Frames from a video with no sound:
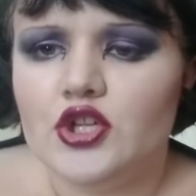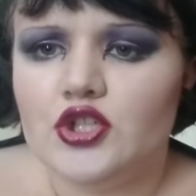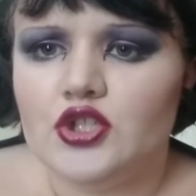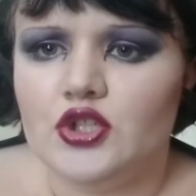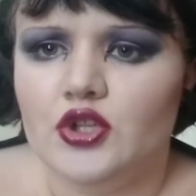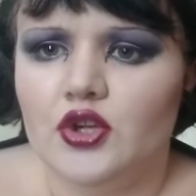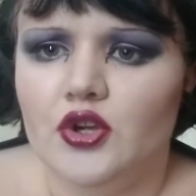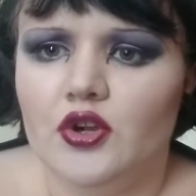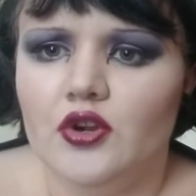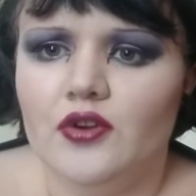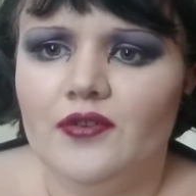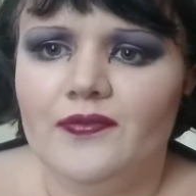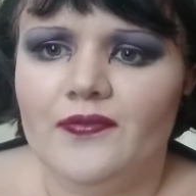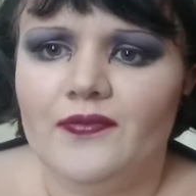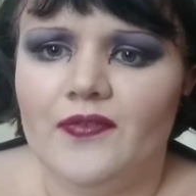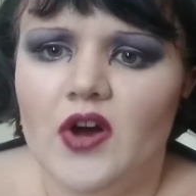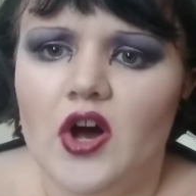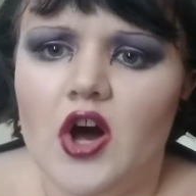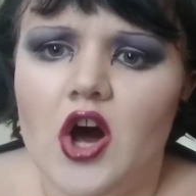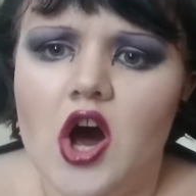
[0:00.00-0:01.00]
to
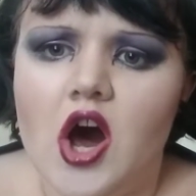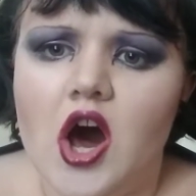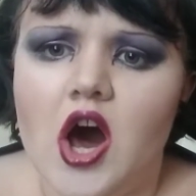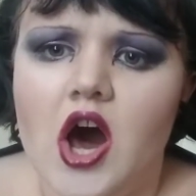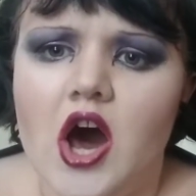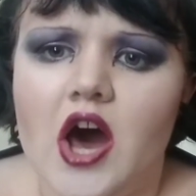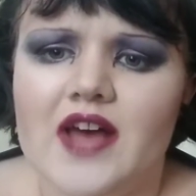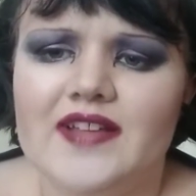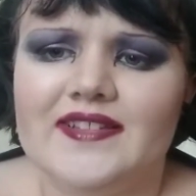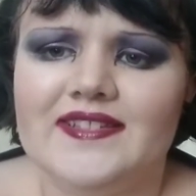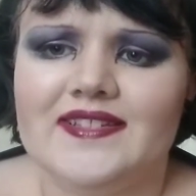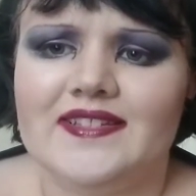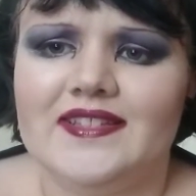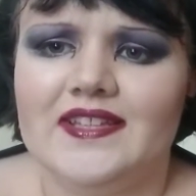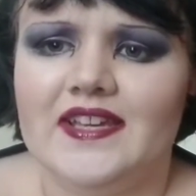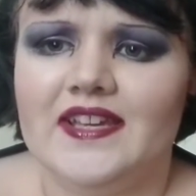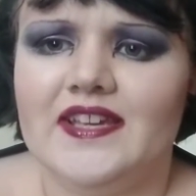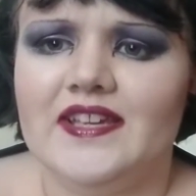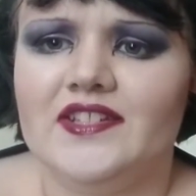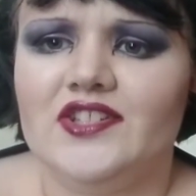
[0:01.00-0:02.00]
force
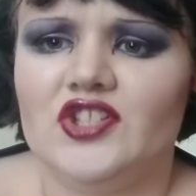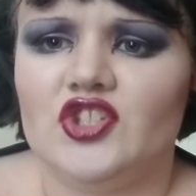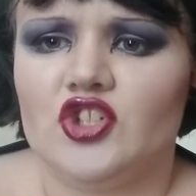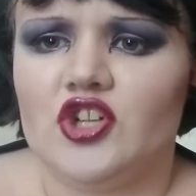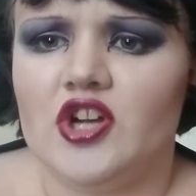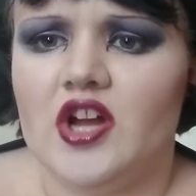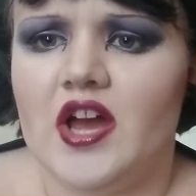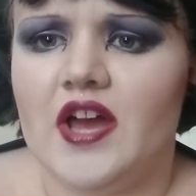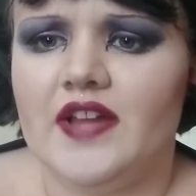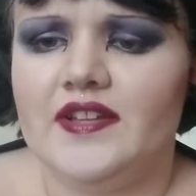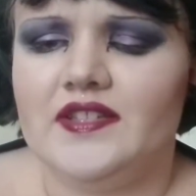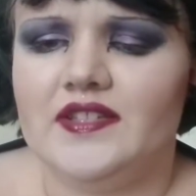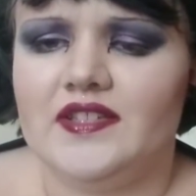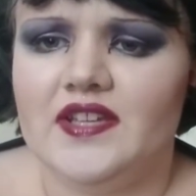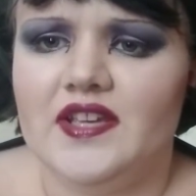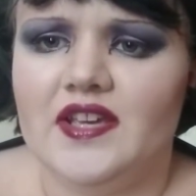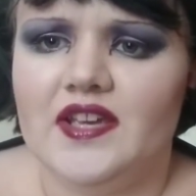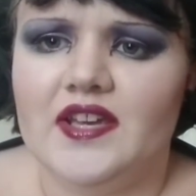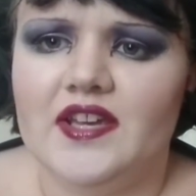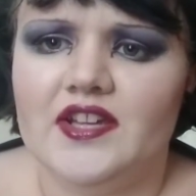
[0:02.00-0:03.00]
these
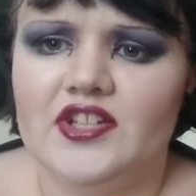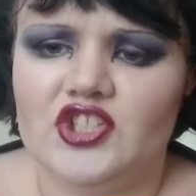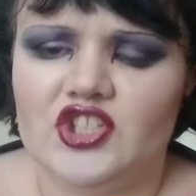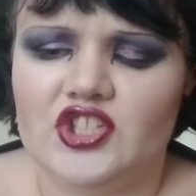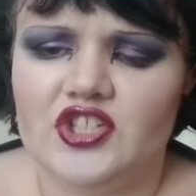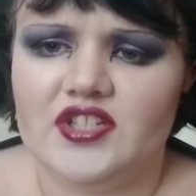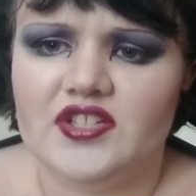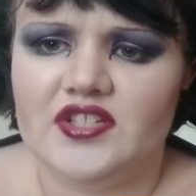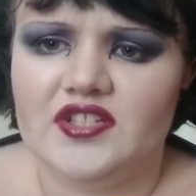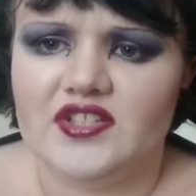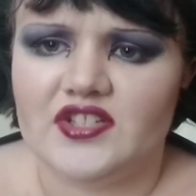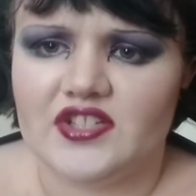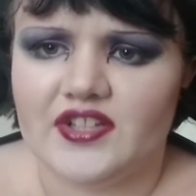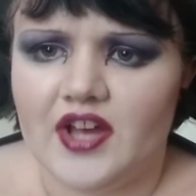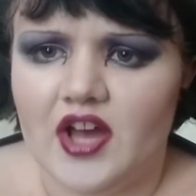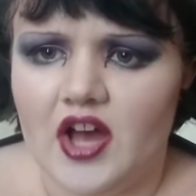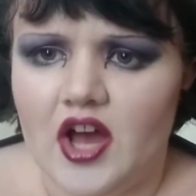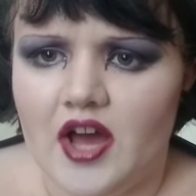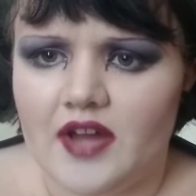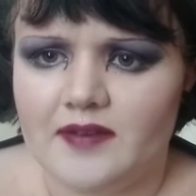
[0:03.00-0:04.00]
traditions
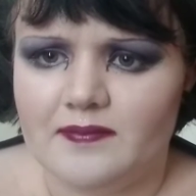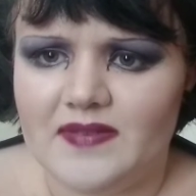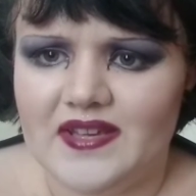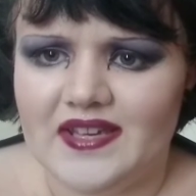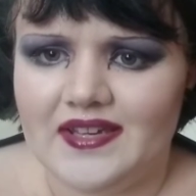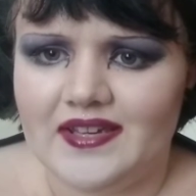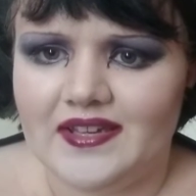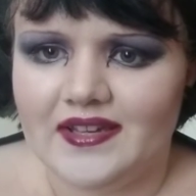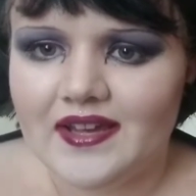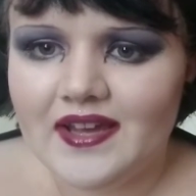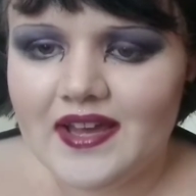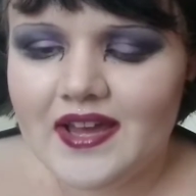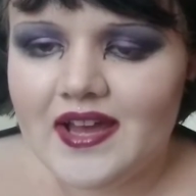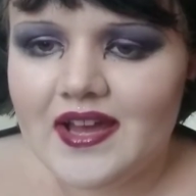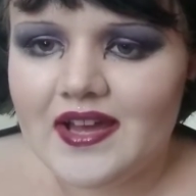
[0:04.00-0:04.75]
on me.